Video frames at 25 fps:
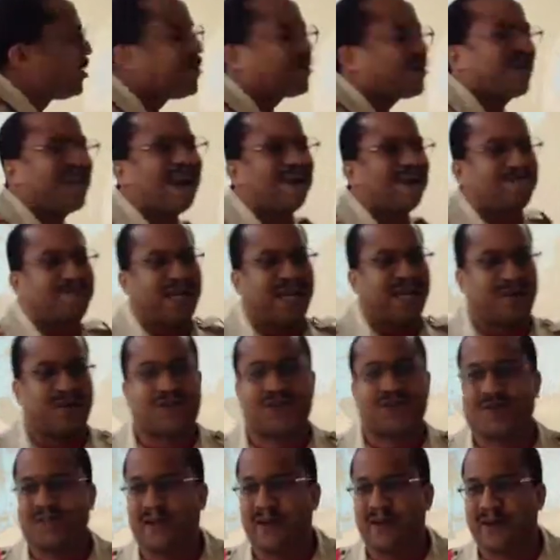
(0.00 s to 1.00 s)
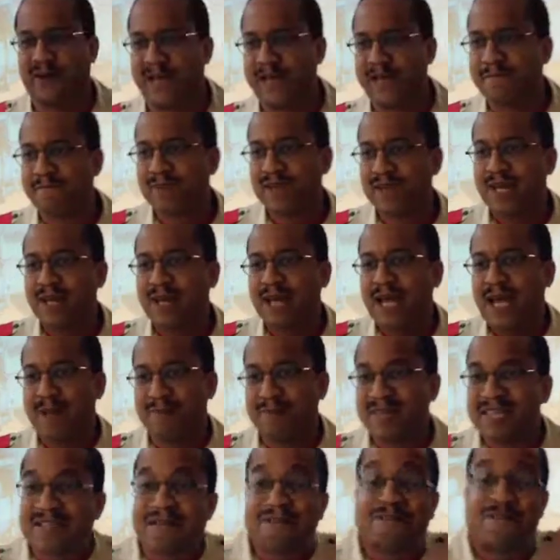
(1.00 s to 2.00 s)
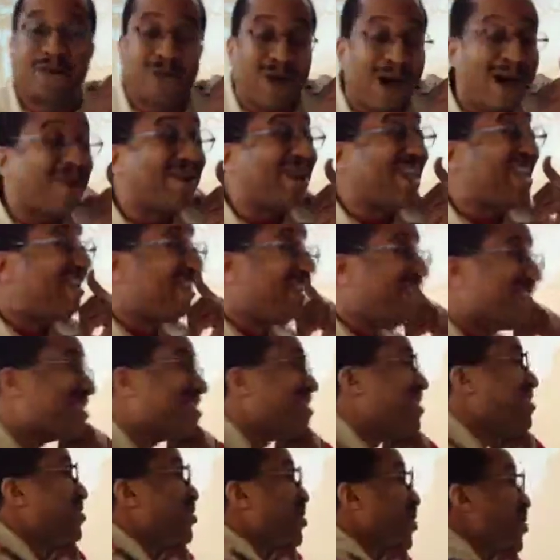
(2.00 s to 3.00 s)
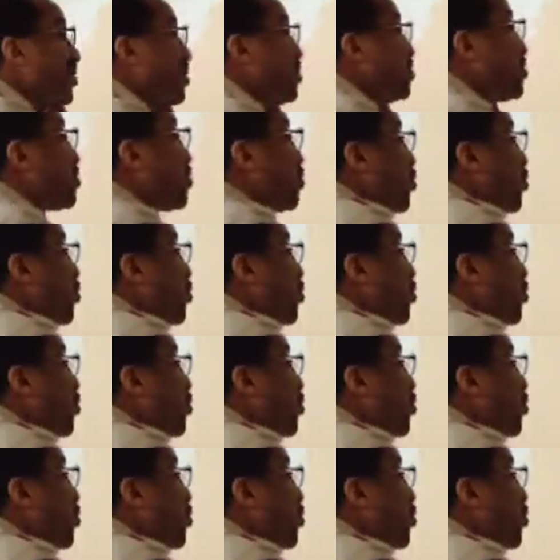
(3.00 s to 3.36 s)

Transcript: you can have better steering. And Mr. Ferrari listened to this